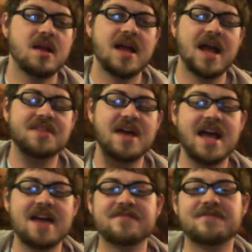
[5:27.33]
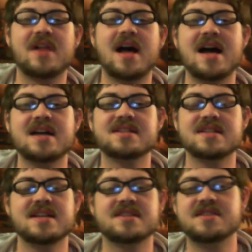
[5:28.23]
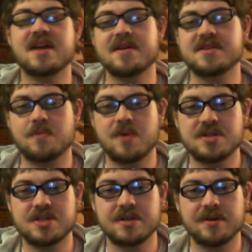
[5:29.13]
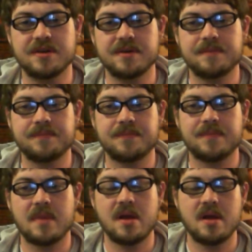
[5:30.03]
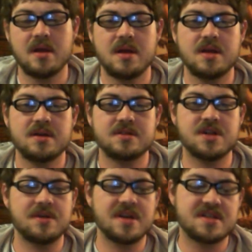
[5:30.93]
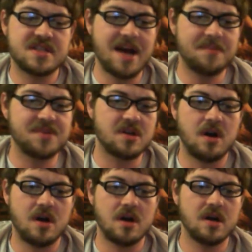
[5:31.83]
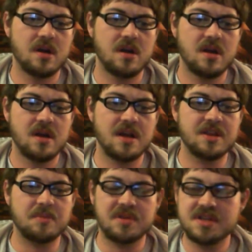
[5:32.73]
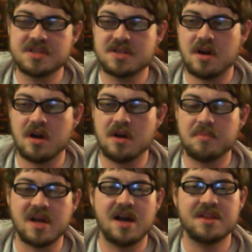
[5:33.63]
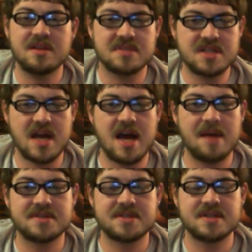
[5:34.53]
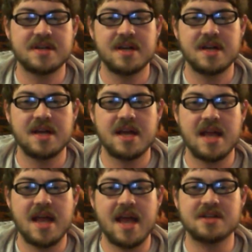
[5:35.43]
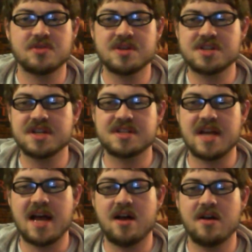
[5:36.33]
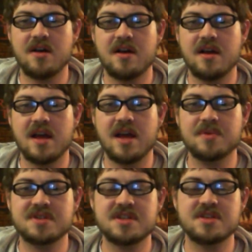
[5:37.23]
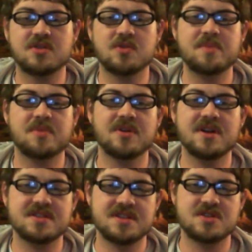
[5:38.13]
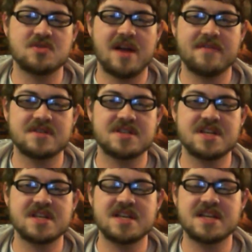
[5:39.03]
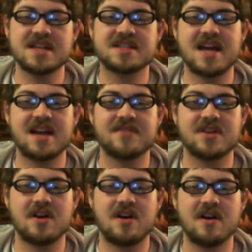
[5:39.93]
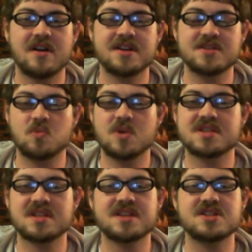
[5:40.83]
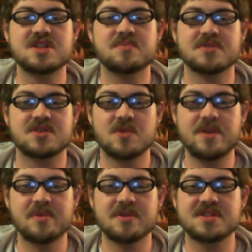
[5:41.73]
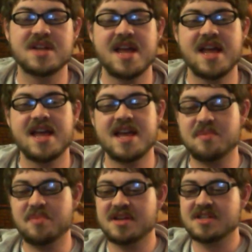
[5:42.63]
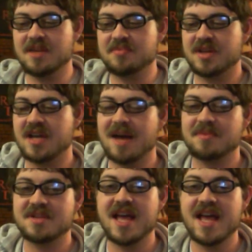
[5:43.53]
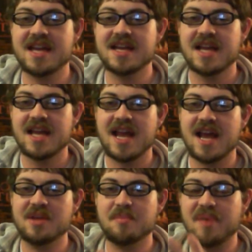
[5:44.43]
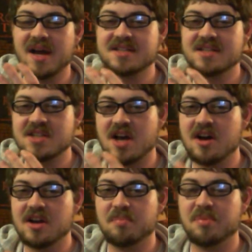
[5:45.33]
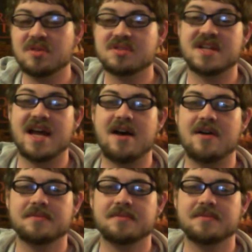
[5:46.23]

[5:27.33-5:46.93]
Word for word: And the head flies and hits Darry's windshield. So they stop the car, and the police car behind them stops, and Trish gets out, and we see the creeper is in the driver's seat. He gets out of the car, he's whistling Jeepers Creepers, he picks up the cop's head, and then bites his tongue and pulls it out.